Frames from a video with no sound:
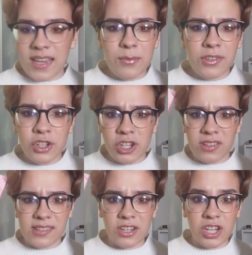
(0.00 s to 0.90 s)
Same with
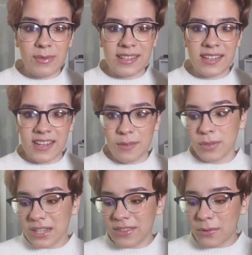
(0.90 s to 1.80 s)
Sashimi City. I
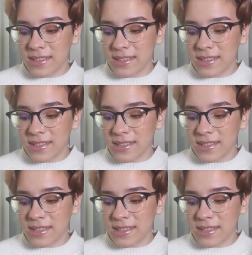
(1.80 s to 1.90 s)
believe that